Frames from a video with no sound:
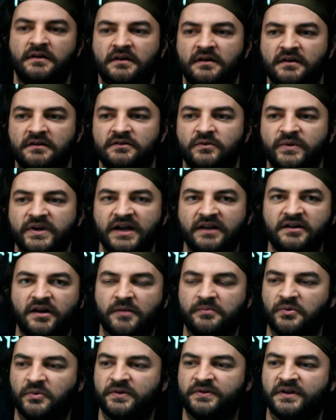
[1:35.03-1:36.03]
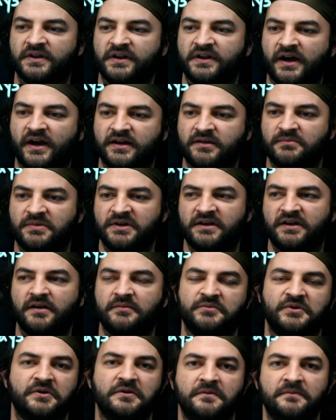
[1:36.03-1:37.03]
So we end up with a 9-bit
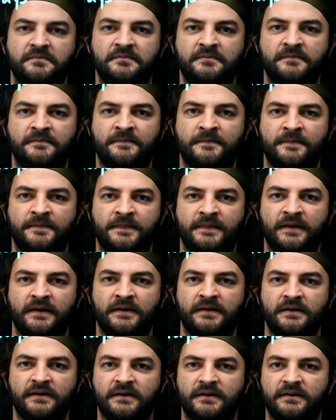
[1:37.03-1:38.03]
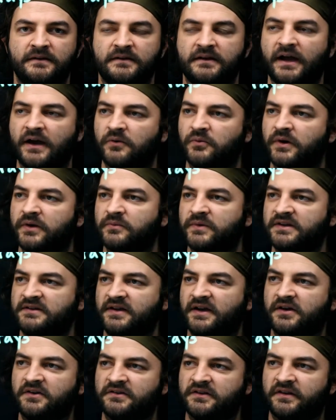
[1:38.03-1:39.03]
number. Now when we
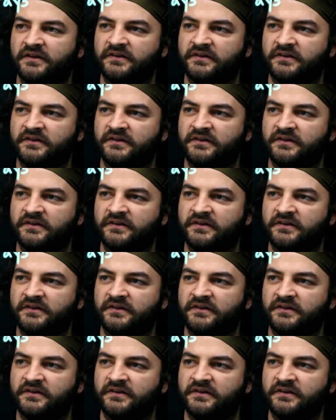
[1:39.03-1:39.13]
tell